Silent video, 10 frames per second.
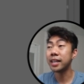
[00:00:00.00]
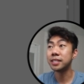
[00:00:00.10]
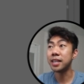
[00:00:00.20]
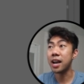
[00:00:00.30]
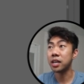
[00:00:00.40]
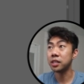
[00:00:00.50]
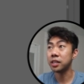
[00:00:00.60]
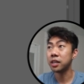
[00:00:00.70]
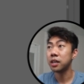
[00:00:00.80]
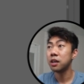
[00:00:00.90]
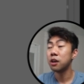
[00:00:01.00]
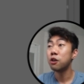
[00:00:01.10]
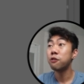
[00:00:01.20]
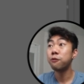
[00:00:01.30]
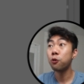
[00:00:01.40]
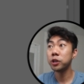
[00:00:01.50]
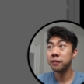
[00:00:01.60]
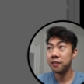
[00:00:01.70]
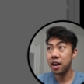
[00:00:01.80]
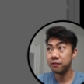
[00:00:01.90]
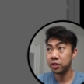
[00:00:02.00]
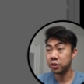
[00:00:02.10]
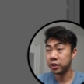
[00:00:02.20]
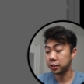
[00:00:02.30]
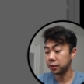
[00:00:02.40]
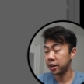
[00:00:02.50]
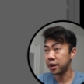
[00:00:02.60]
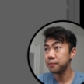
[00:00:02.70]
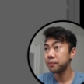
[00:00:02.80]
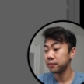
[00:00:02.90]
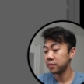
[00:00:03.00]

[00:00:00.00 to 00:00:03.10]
exactly forty-five degrees, okay?